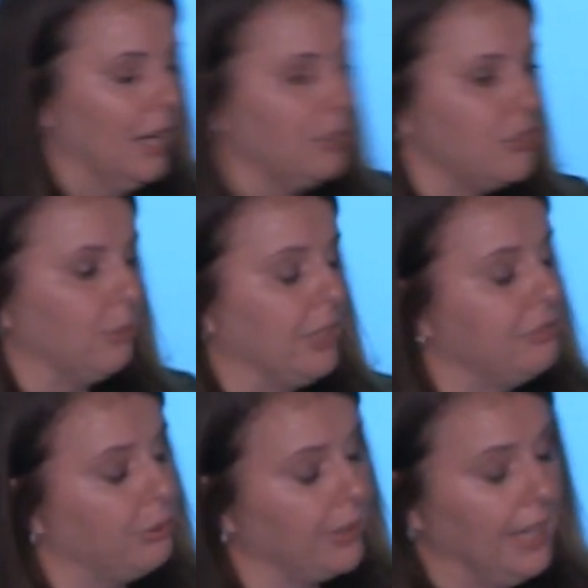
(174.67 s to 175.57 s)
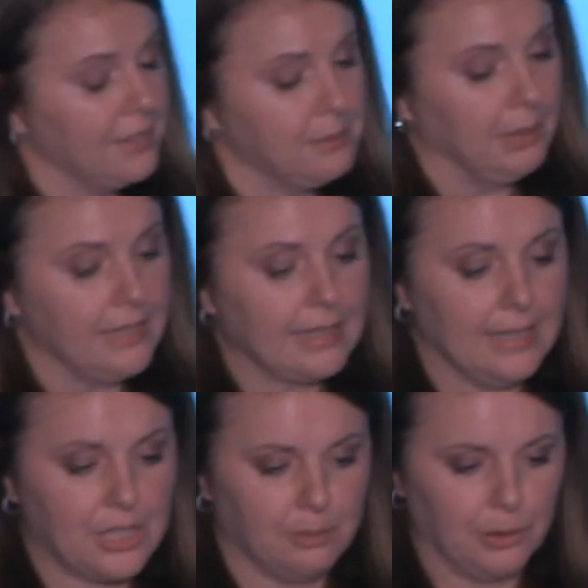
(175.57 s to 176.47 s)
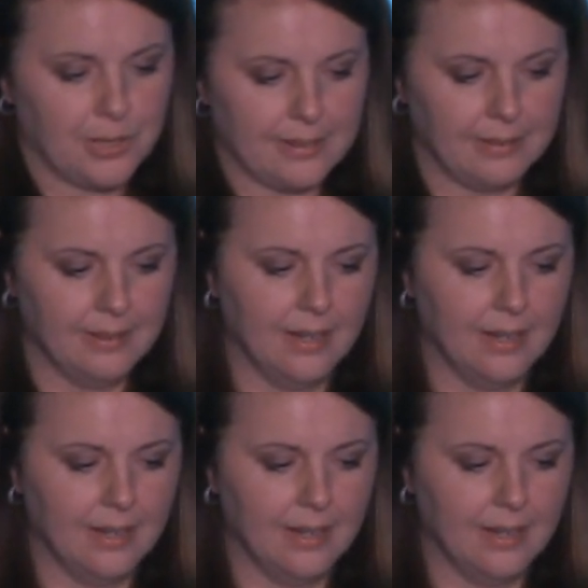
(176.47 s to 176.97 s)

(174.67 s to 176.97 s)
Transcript: So we have 4,000 plus customers.